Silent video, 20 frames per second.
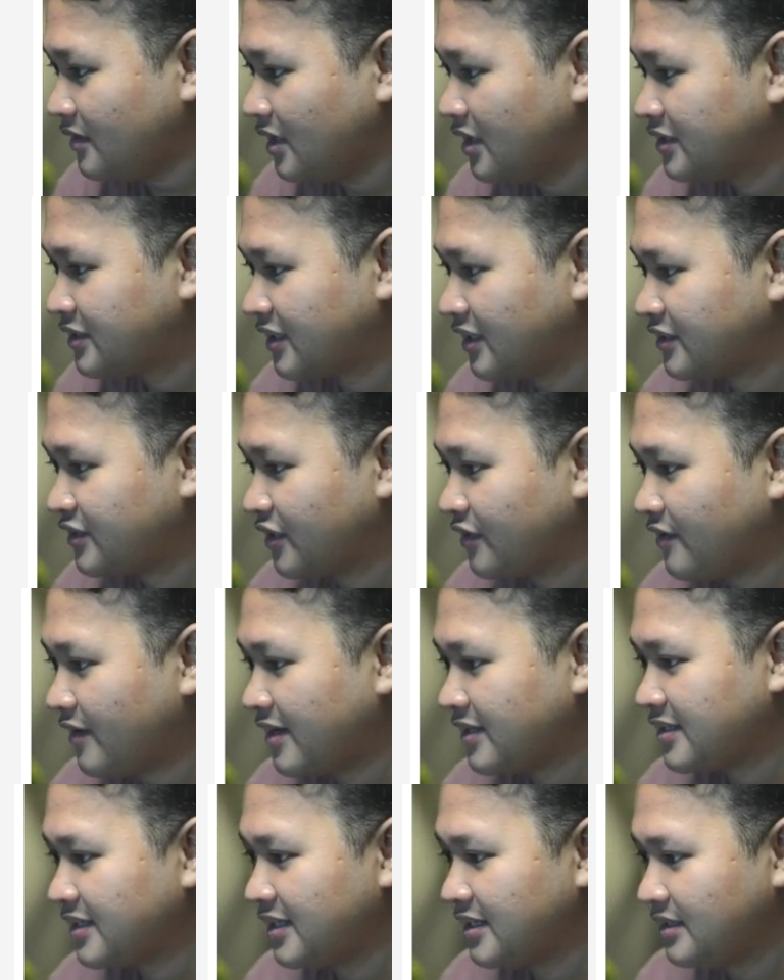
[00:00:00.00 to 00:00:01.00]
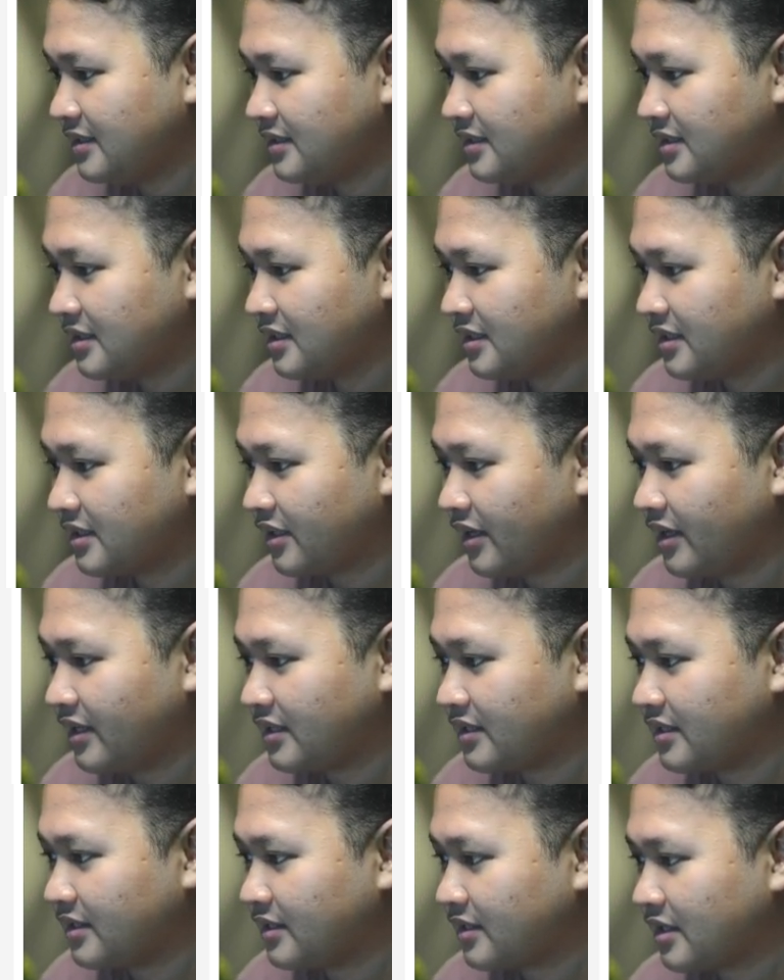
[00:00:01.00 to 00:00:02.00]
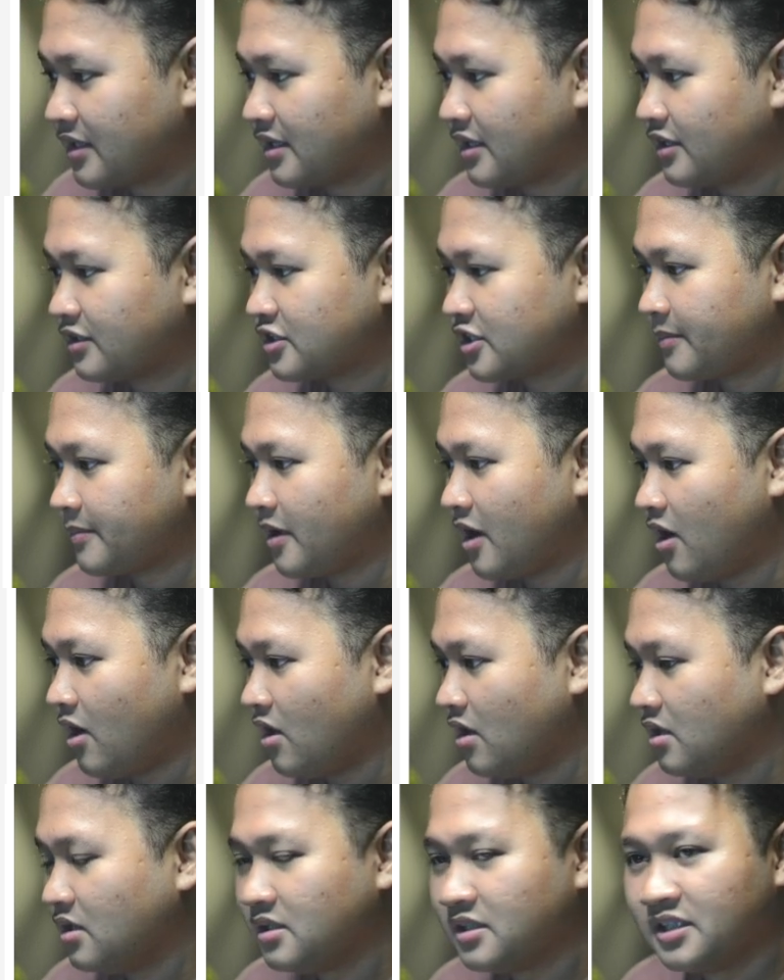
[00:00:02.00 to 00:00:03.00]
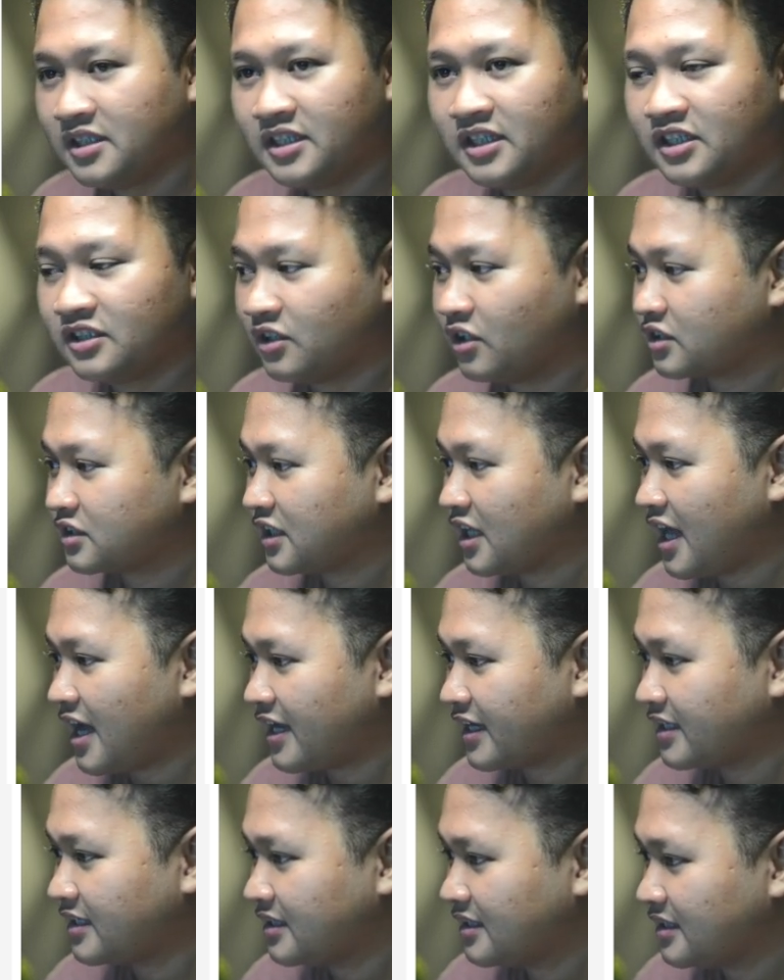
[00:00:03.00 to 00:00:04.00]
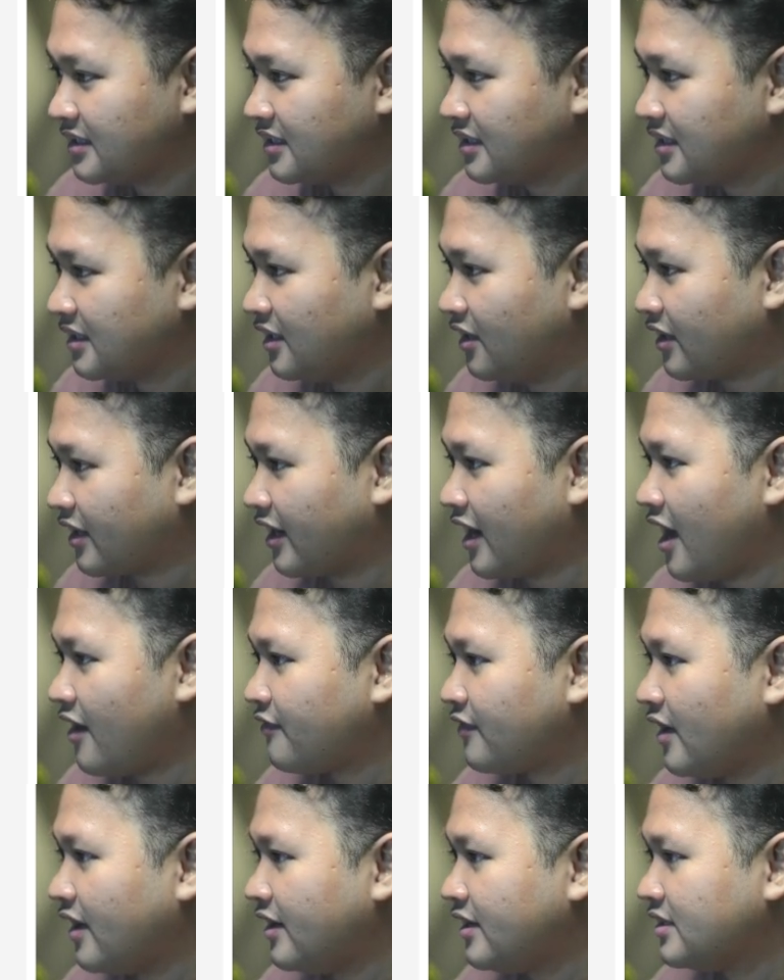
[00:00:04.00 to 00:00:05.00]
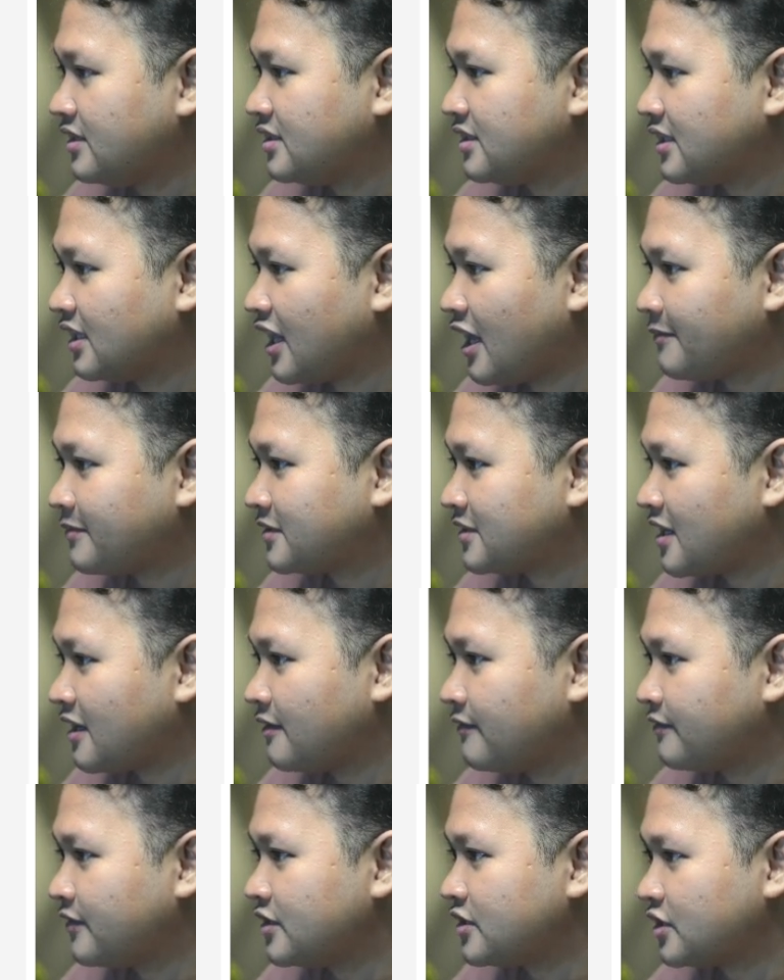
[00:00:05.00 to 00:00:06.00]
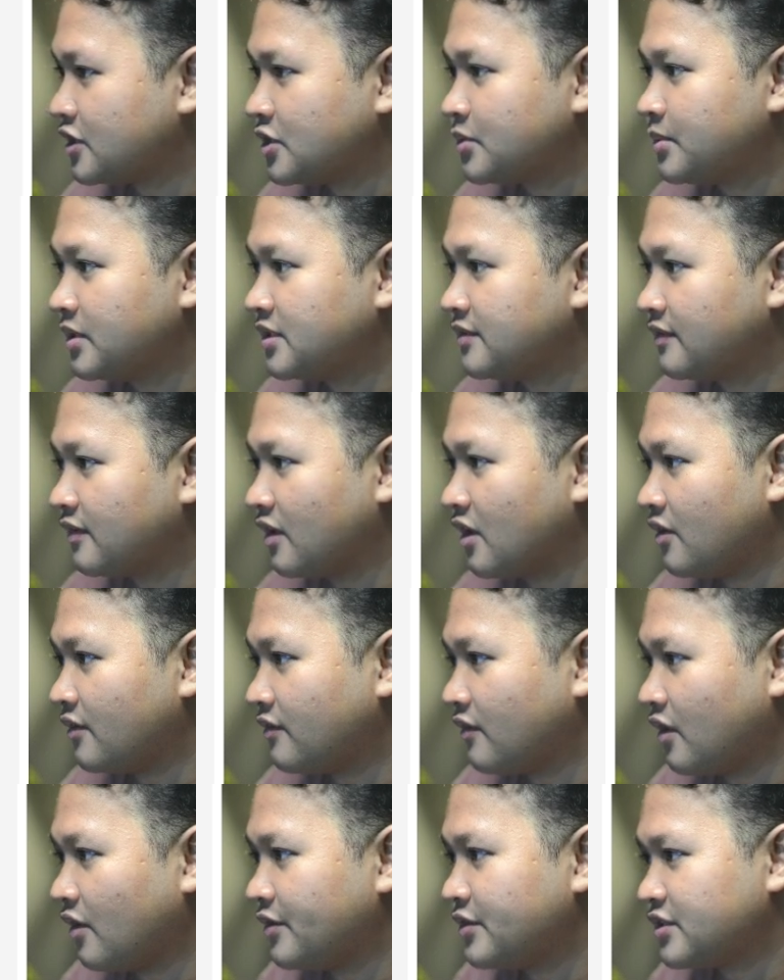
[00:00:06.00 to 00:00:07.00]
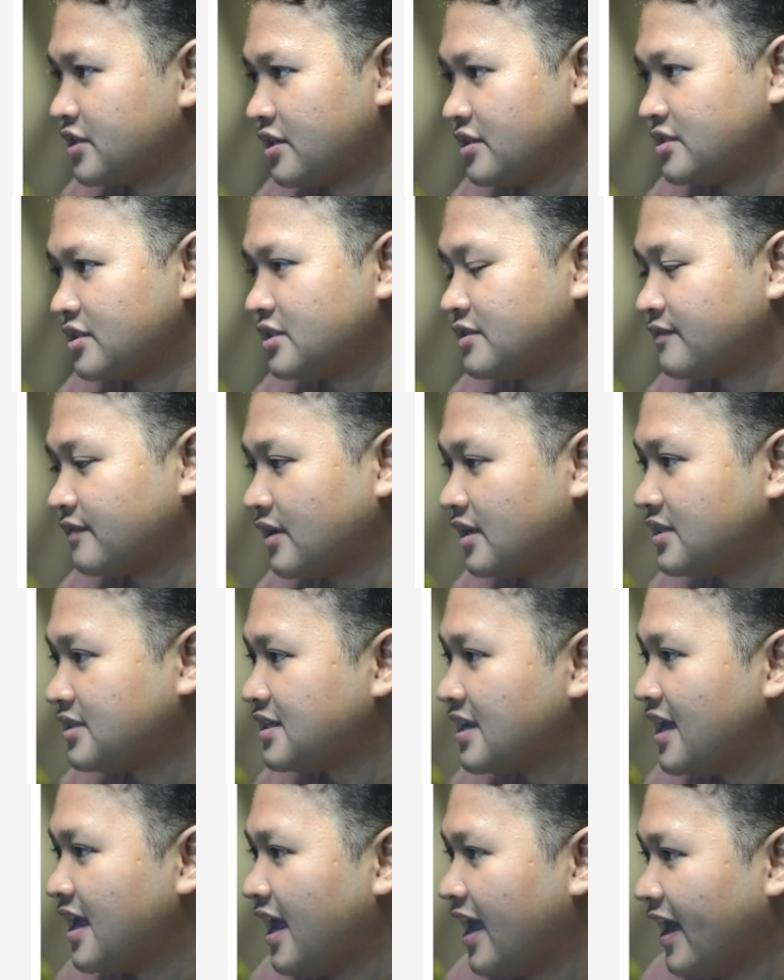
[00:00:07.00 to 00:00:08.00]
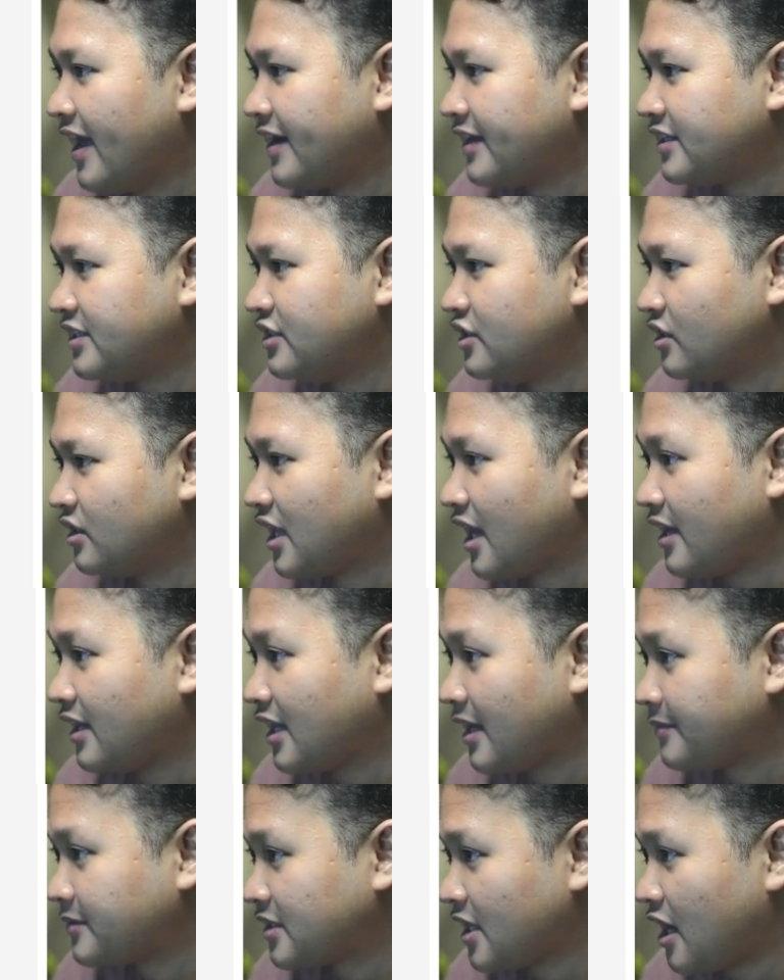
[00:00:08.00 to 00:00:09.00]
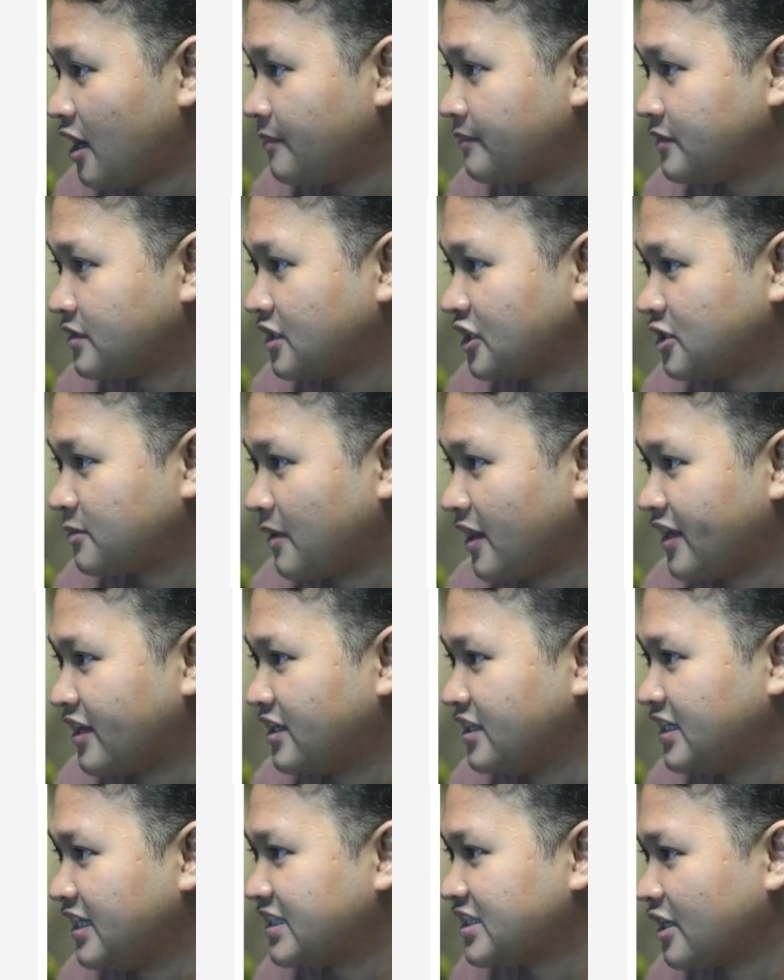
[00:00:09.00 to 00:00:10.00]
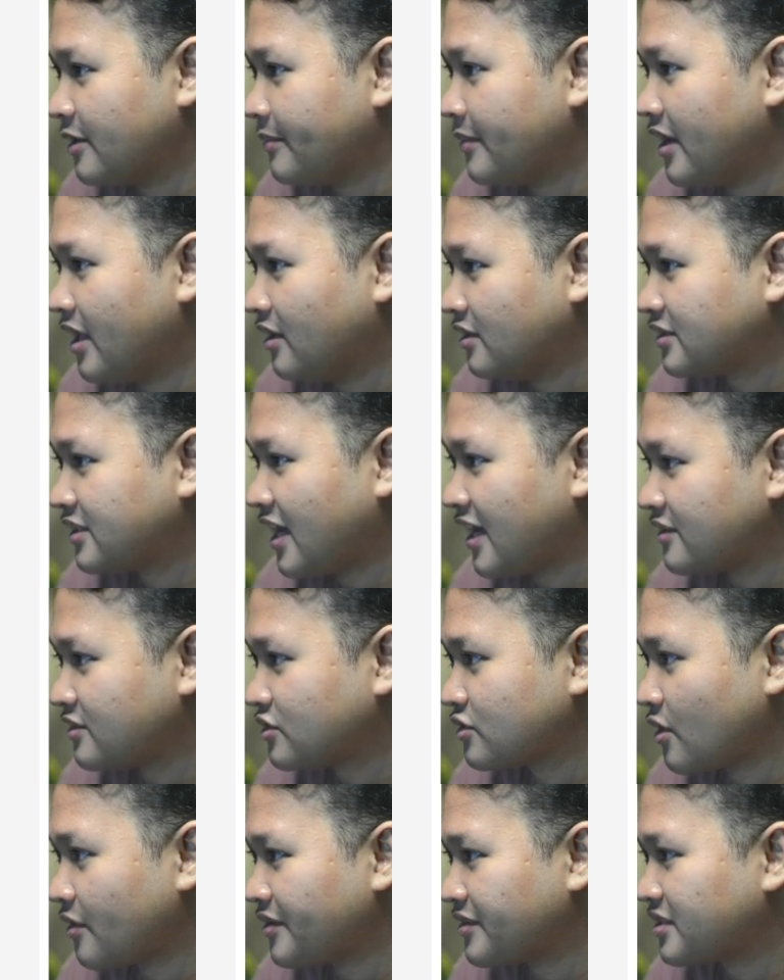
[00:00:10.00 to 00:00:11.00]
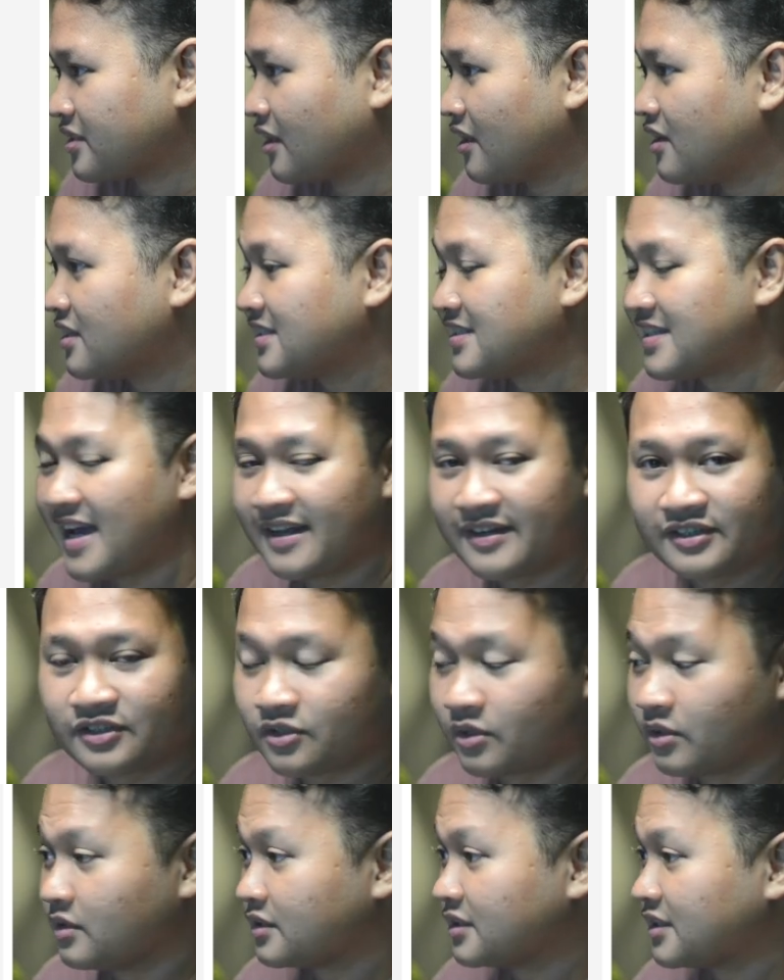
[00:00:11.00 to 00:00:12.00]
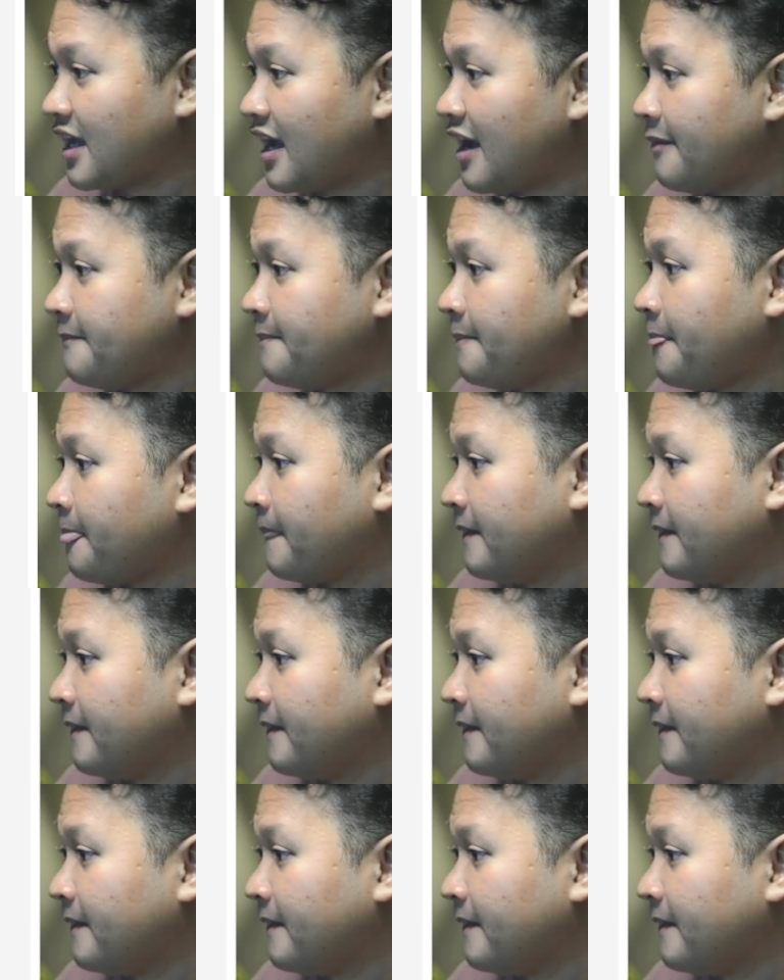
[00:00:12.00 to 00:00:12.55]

Still generating. Okay, can you accept all? Looks like okay. I've added the elapsed time features with following changes. First, added new elapsed time display in the HTML that shows alongside this whole time.